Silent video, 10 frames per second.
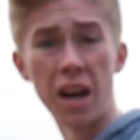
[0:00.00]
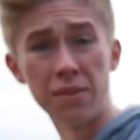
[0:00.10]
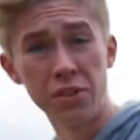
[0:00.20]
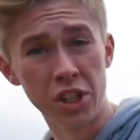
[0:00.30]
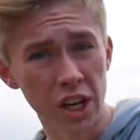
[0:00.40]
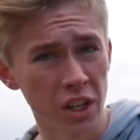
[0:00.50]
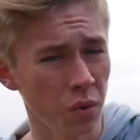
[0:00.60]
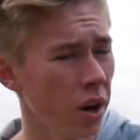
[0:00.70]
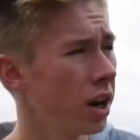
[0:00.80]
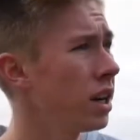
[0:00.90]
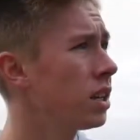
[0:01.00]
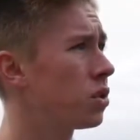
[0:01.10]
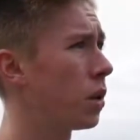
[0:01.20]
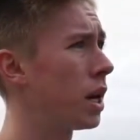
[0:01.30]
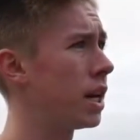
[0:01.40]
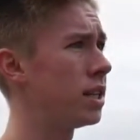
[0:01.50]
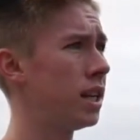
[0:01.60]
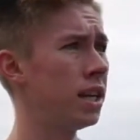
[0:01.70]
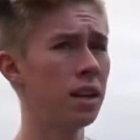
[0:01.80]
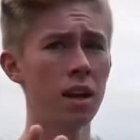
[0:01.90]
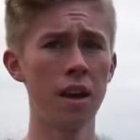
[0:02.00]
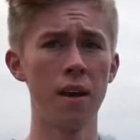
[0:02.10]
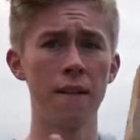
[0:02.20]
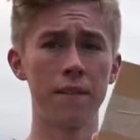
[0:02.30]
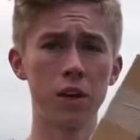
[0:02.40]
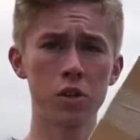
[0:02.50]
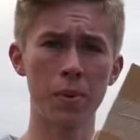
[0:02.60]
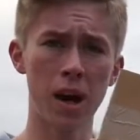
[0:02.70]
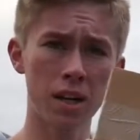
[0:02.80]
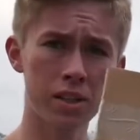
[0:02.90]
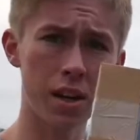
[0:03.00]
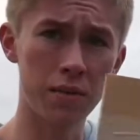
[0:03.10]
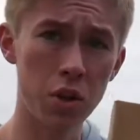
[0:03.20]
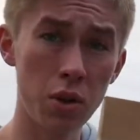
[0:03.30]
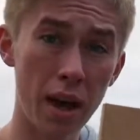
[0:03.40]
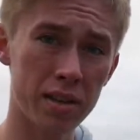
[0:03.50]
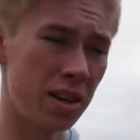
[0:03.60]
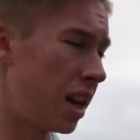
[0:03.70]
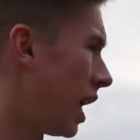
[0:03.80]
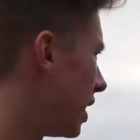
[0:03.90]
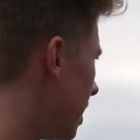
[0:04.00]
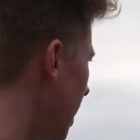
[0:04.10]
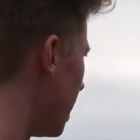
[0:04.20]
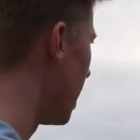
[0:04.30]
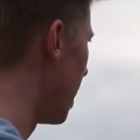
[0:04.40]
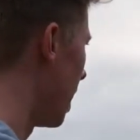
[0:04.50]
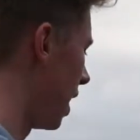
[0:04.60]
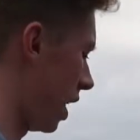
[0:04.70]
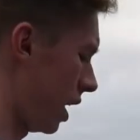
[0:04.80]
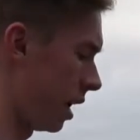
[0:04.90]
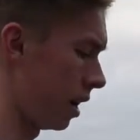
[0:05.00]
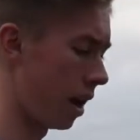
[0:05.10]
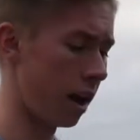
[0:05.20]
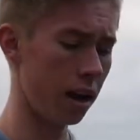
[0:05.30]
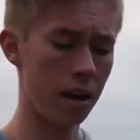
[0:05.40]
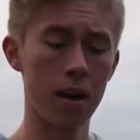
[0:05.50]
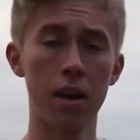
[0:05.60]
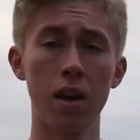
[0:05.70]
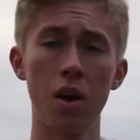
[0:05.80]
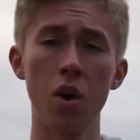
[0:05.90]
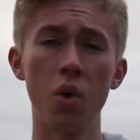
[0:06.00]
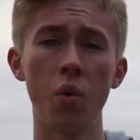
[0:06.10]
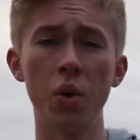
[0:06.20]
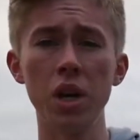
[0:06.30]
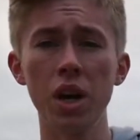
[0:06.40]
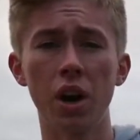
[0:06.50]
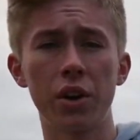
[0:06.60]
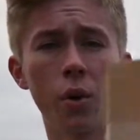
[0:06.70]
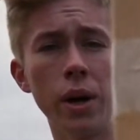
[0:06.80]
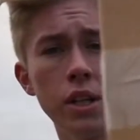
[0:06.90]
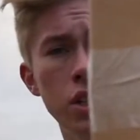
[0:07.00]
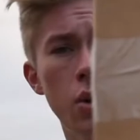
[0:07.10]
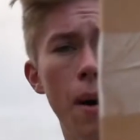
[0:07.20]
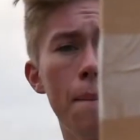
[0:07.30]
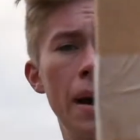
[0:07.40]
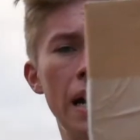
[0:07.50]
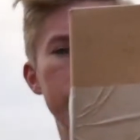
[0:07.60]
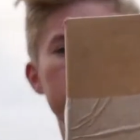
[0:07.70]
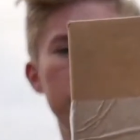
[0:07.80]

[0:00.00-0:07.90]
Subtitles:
of January 2018, first box of 2018, and we are going to unbox it